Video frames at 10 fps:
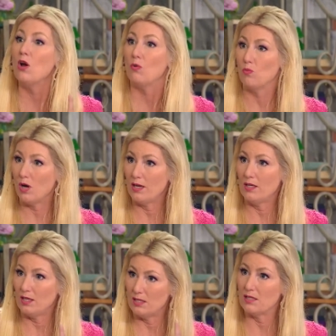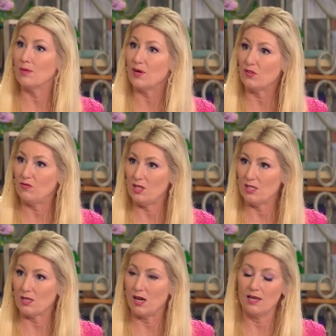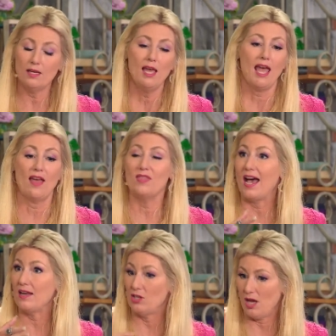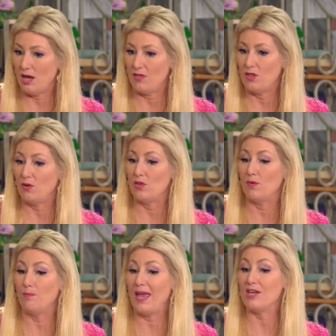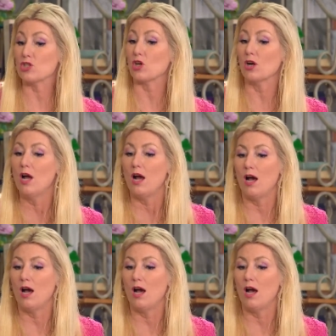1 is in the month of Nisan, and that the major